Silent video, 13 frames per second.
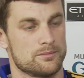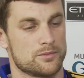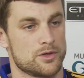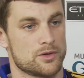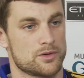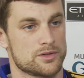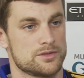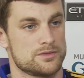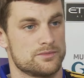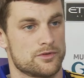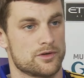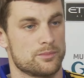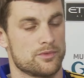We're looking
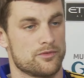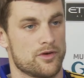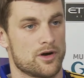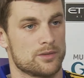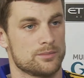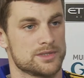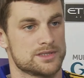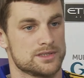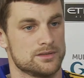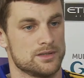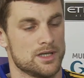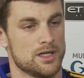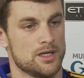for a performance,
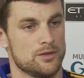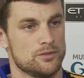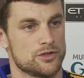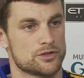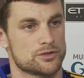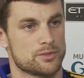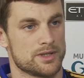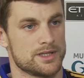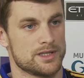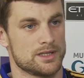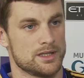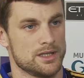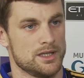and we just want
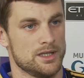to